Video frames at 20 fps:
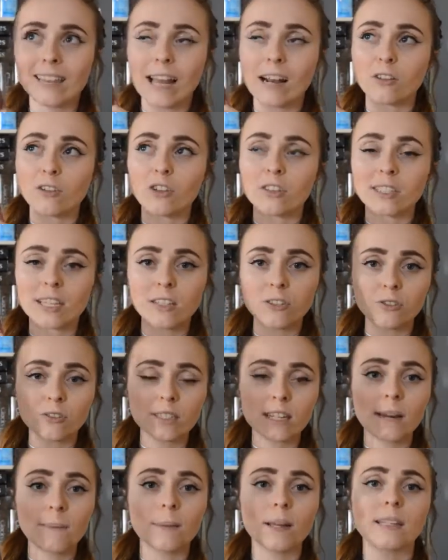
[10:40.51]
that it looked
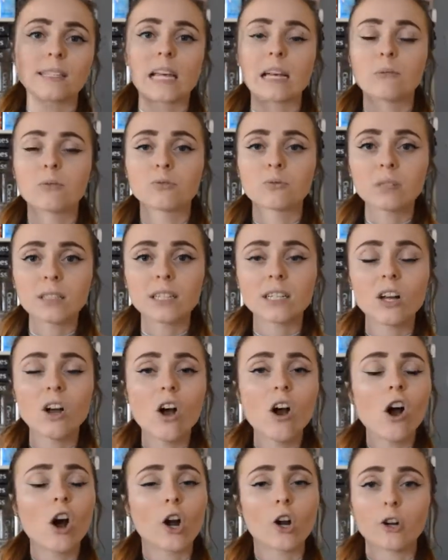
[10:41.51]
interesting because I was really
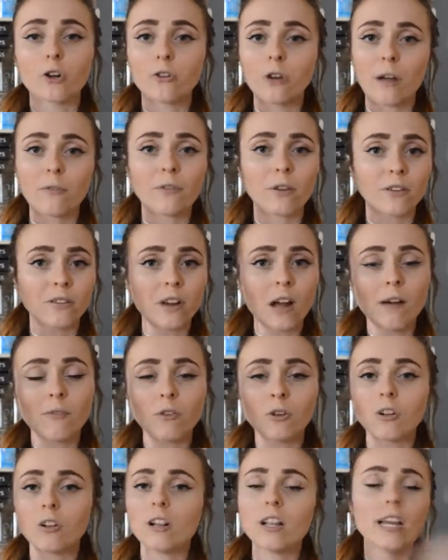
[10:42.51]
on a graphic
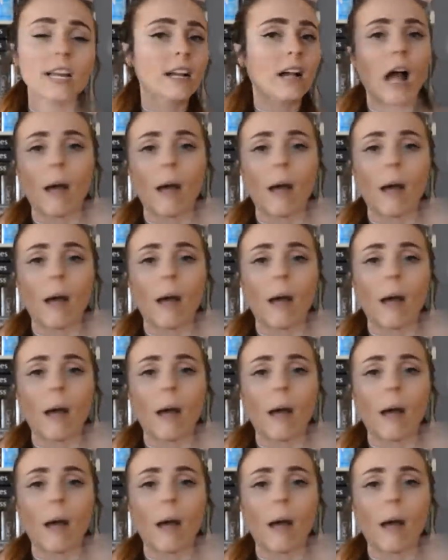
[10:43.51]
novel,